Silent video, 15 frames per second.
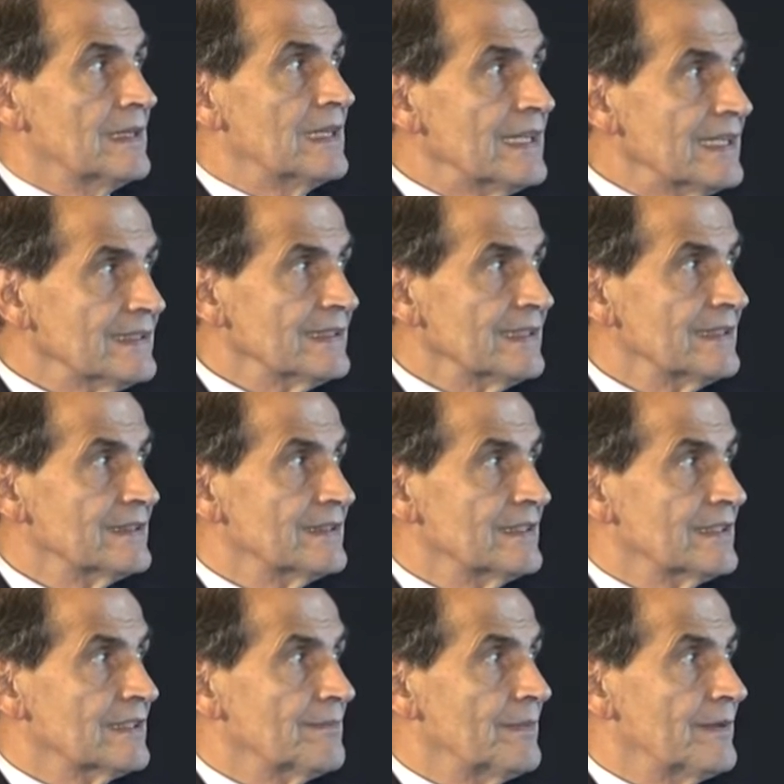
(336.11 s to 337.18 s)
Less than
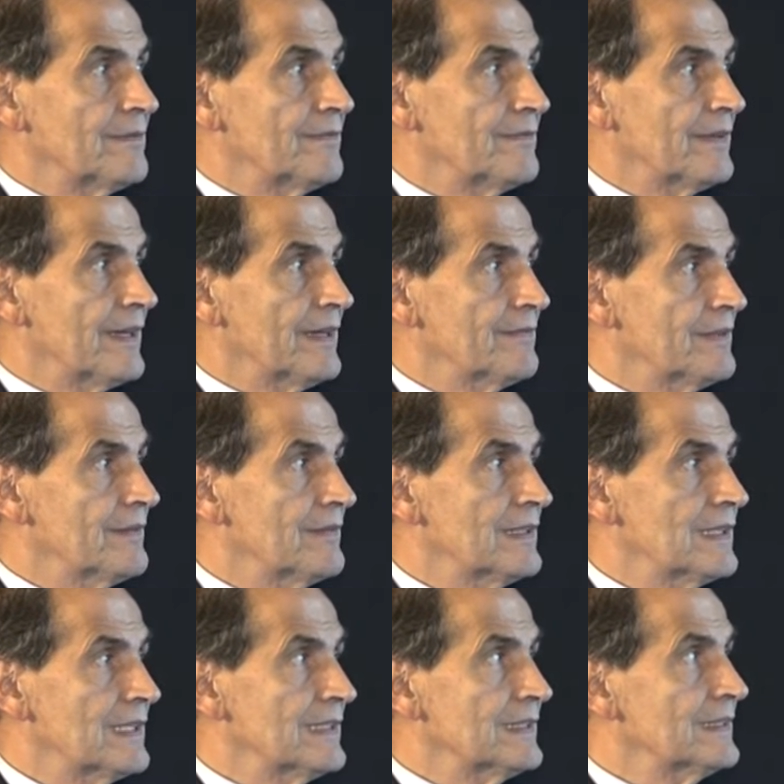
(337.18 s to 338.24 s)
6.5, even
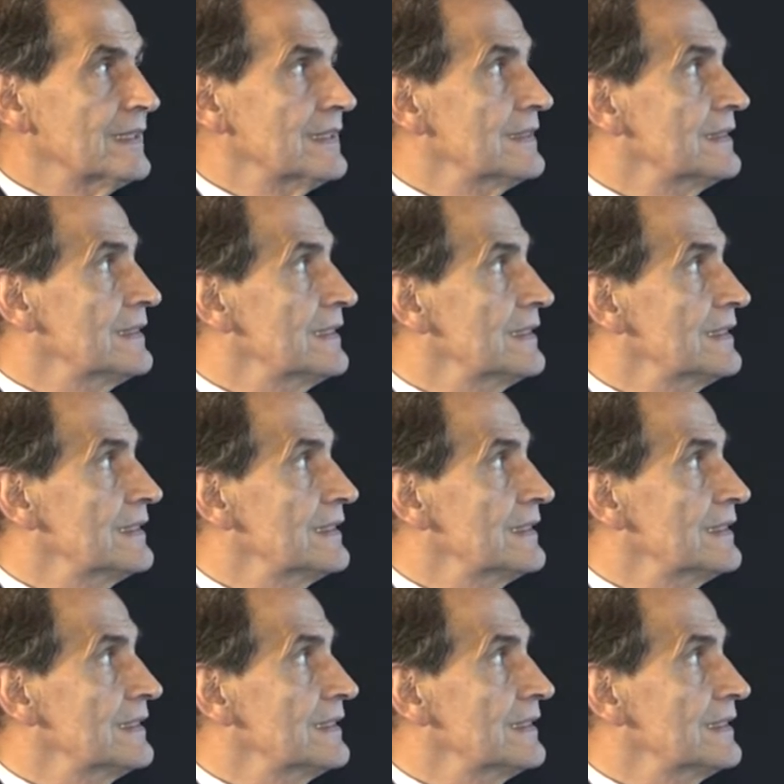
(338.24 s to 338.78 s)
less than 6.